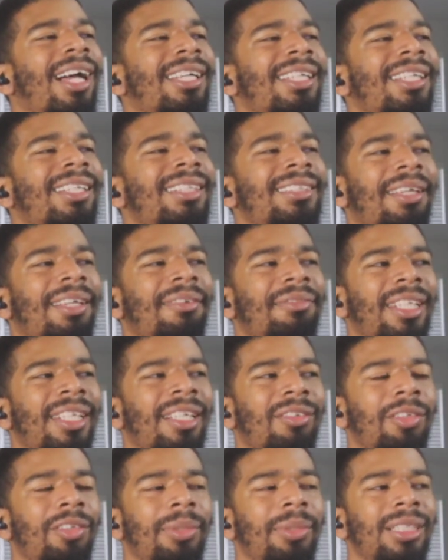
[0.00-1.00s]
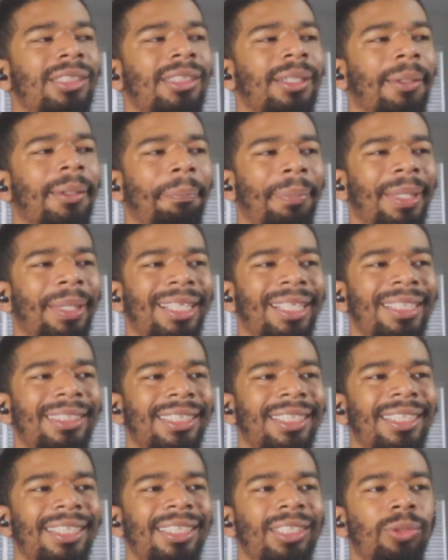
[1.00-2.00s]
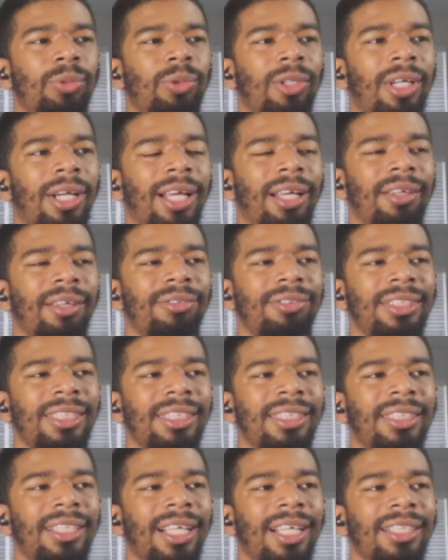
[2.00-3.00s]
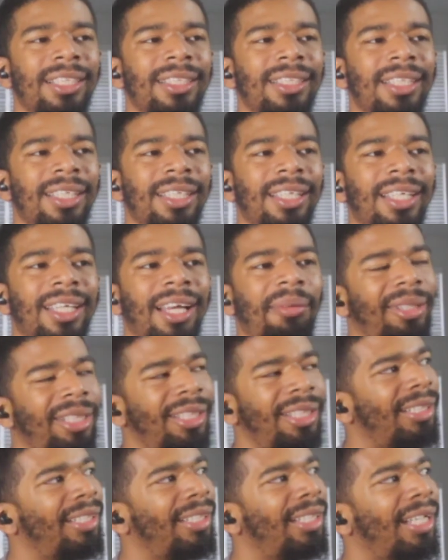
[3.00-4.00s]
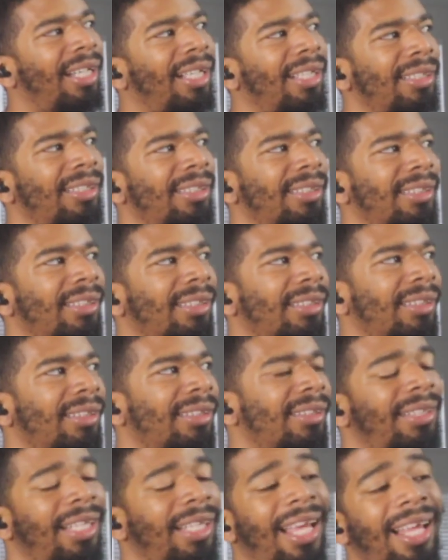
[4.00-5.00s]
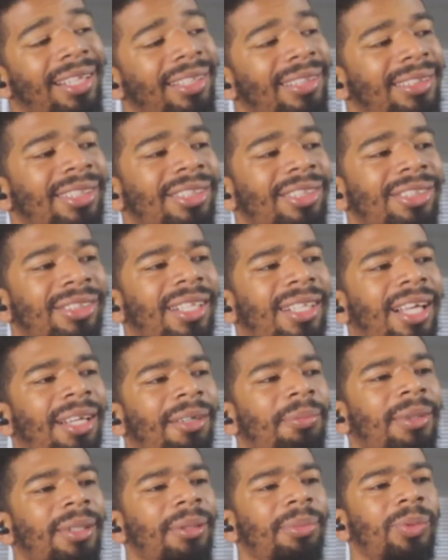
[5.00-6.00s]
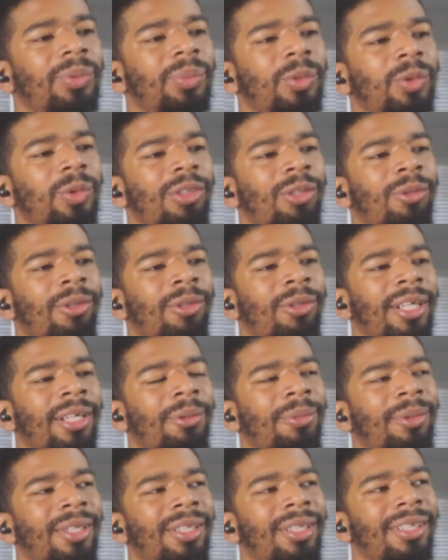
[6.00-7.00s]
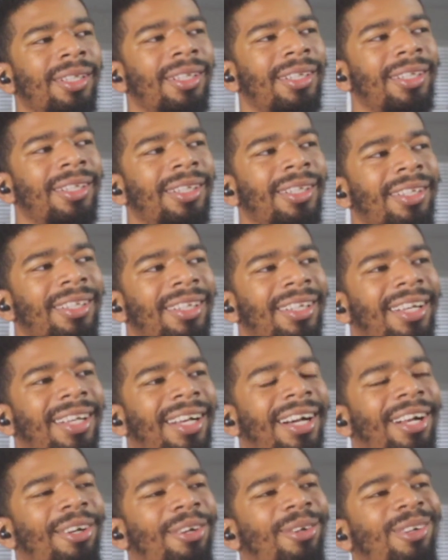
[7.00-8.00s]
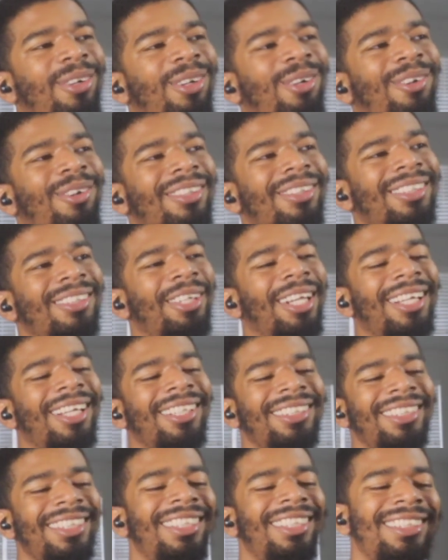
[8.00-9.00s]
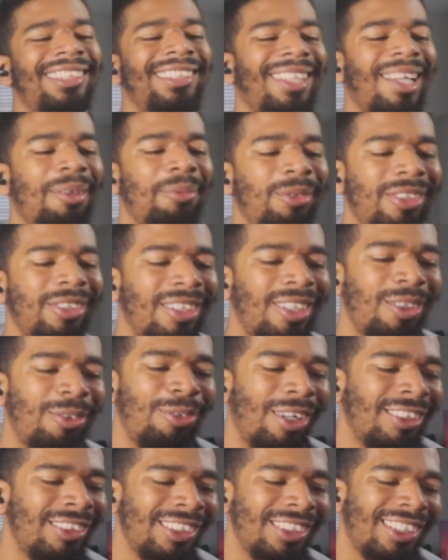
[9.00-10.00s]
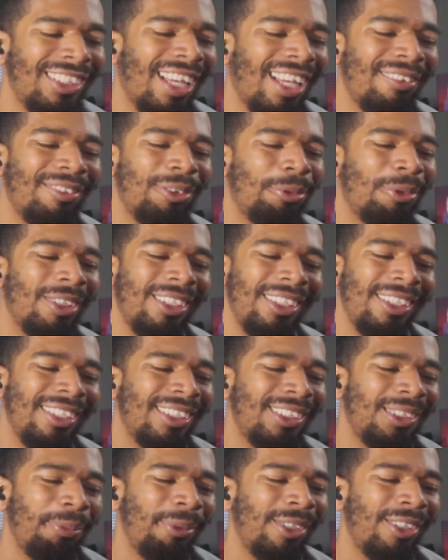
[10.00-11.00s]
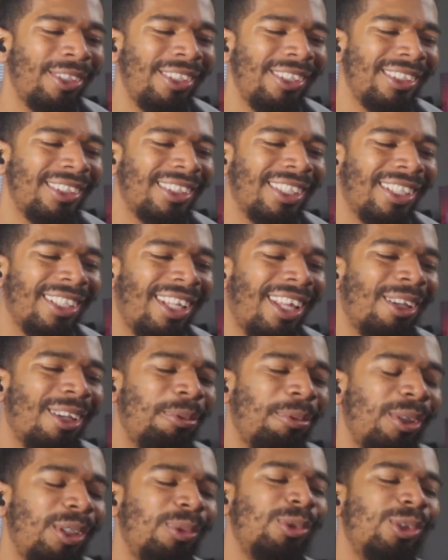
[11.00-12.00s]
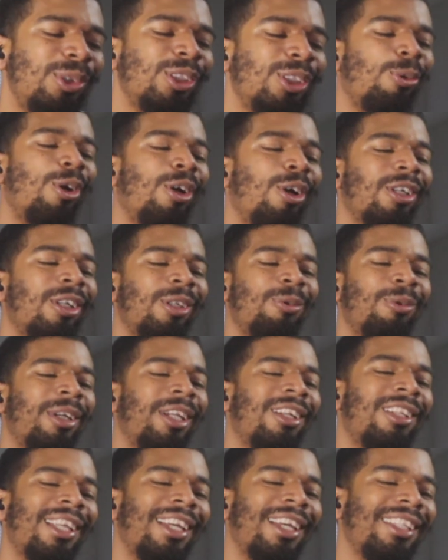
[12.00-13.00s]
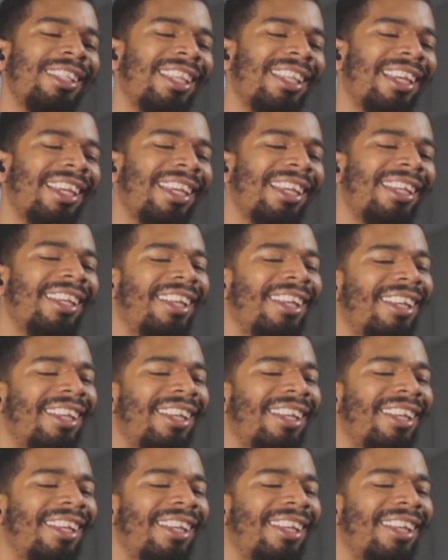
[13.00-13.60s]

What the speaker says: guess I've never been to big cities where I've seen, like, I've been to Dallas. There's a lot of people moving around, but I don't know. When I see this type of stuff, I just haven't really experienced a lot of people just walking around like that.